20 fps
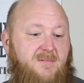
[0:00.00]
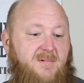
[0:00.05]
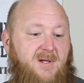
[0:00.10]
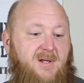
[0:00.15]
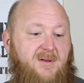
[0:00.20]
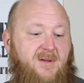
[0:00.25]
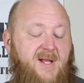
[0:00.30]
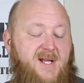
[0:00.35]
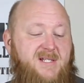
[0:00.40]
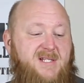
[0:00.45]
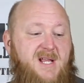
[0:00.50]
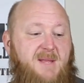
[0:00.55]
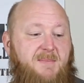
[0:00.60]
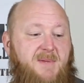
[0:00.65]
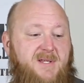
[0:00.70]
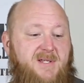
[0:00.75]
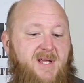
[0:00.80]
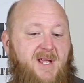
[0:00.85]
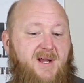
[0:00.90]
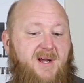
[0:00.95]
You know, last
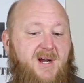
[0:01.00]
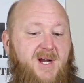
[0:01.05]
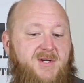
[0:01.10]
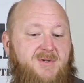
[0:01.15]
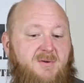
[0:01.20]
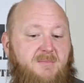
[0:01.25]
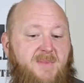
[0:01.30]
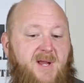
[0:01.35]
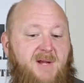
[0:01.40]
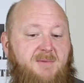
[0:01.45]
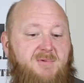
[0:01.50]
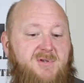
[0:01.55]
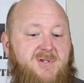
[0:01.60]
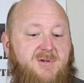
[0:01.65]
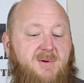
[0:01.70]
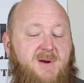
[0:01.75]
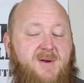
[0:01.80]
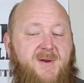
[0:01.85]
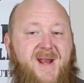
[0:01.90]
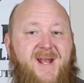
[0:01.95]
time these handguards were made
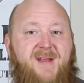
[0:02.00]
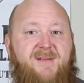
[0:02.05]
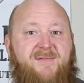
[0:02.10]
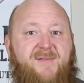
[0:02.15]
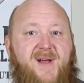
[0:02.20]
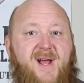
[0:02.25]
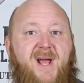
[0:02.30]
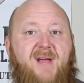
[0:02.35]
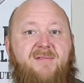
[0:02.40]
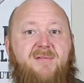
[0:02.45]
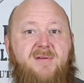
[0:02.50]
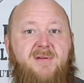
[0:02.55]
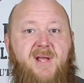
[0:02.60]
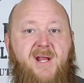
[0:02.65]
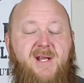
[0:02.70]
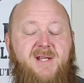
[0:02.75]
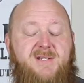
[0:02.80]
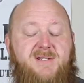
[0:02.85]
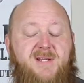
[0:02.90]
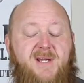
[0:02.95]
was around 85,
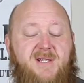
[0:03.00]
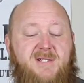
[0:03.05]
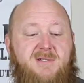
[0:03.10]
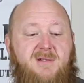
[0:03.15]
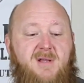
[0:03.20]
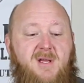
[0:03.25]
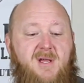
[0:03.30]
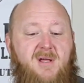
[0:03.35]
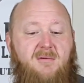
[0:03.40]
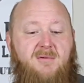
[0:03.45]
86.